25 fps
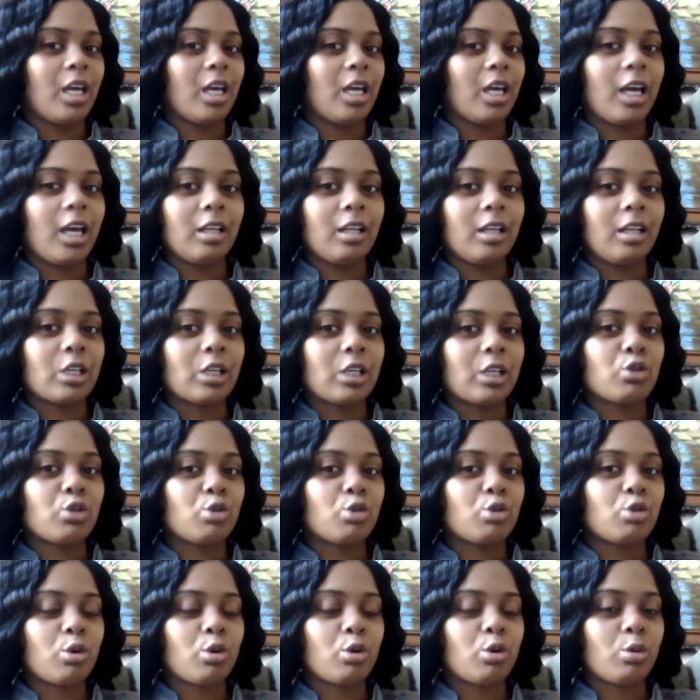It looks
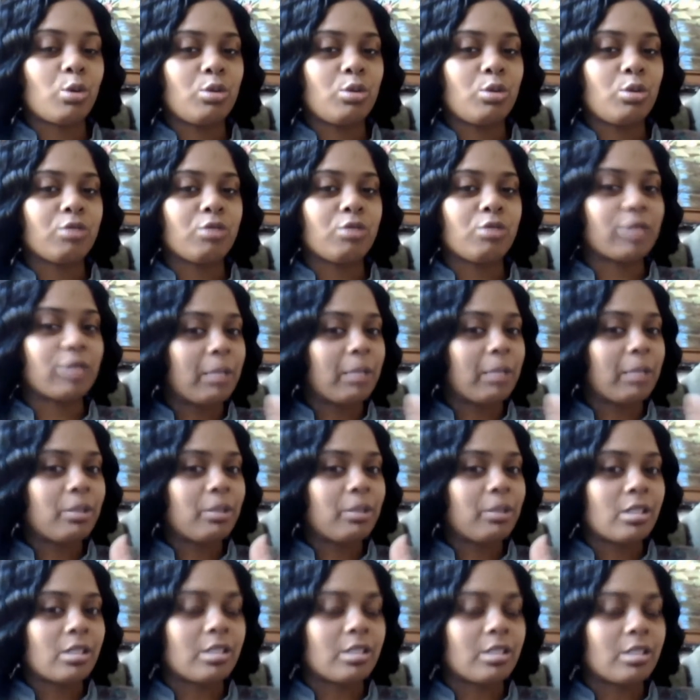so different. That
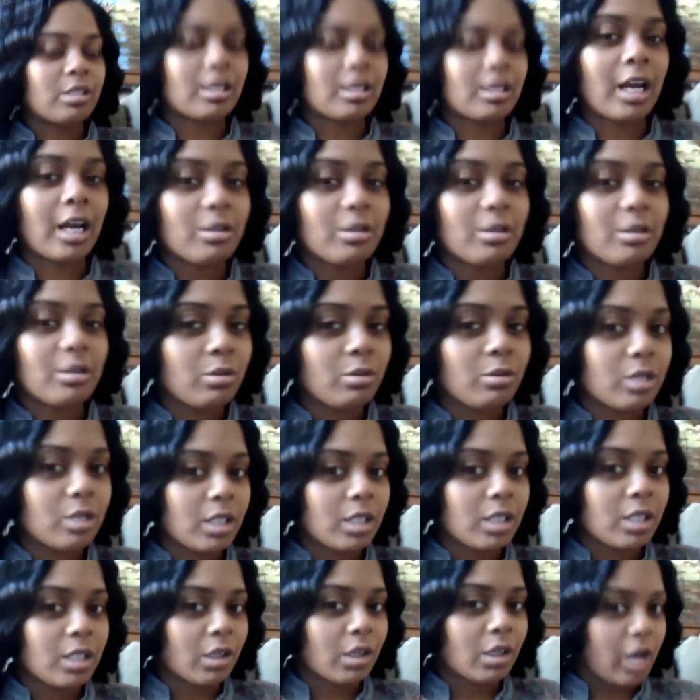picture does not do this
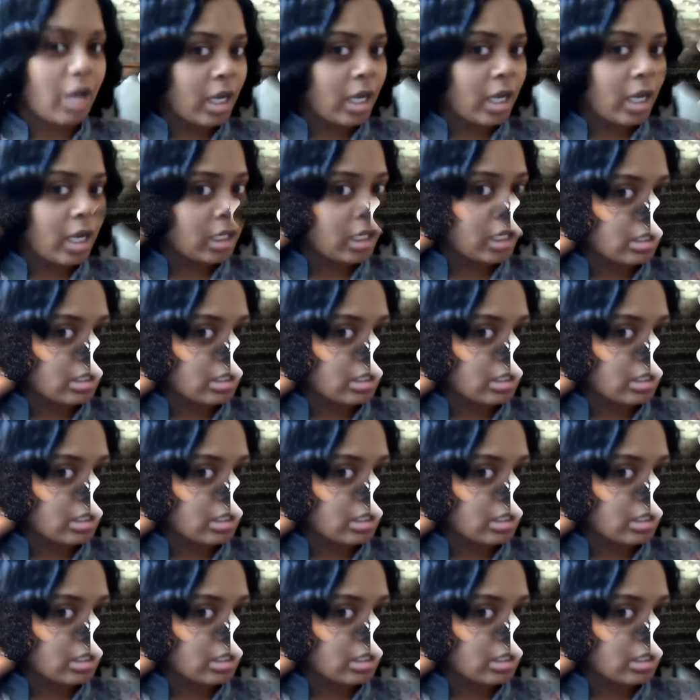hair any